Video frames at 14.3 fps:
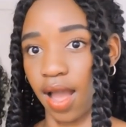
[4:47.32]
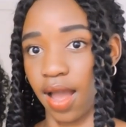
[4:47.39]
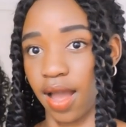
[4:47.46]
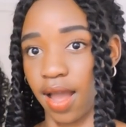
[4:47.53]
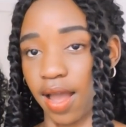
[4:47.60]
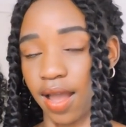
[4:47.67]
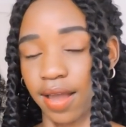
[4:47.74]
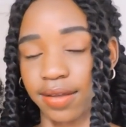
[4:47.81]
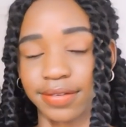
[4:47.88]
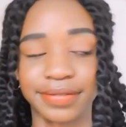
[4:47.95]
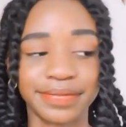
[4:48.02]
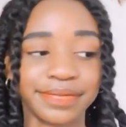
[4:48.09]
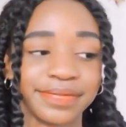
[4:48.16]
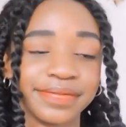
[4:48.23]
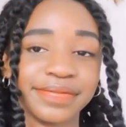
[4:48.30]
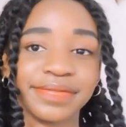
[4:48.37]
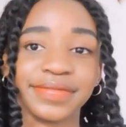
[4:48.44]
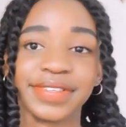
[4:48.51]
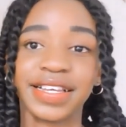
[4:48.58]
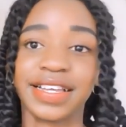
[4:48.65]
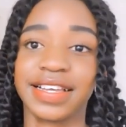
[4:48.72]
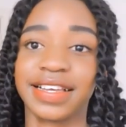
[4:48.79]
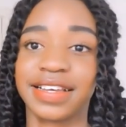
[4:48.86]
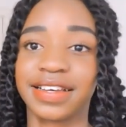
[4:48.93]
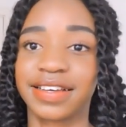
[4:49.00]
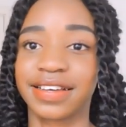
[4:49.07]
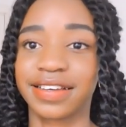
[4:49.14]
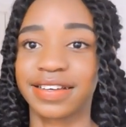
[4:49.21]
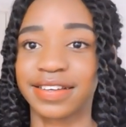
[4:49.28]

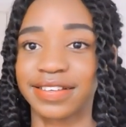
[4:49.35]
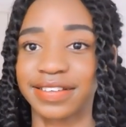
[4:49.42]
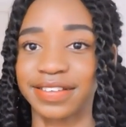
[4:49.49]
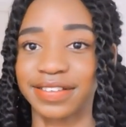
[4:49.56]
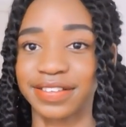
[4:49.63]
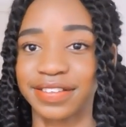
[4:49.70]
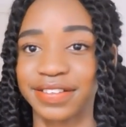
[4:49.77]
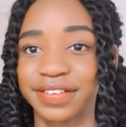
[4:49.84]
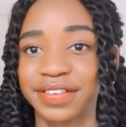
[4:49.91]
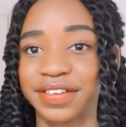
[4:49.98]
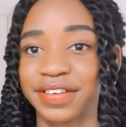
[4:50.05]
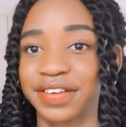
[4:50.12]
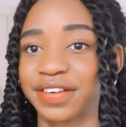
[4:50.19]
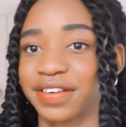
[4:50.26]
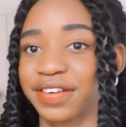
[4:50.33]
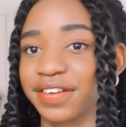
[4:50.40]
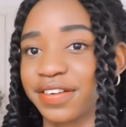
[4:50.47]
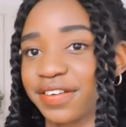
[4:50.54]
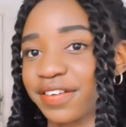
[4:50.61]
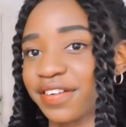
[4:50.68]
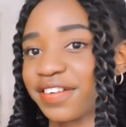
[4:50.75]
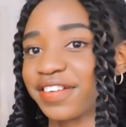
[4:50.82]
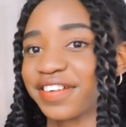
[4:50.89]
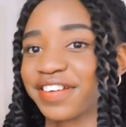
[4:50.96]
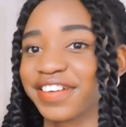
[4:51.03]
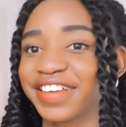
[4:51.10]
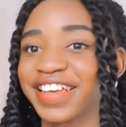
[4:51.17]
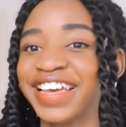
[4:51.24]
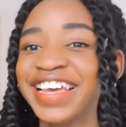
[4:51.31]

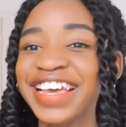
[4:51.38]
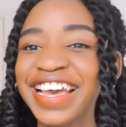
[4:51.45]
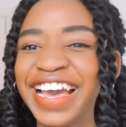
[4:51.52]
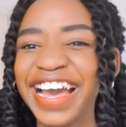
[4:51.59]
The person shown says nothing.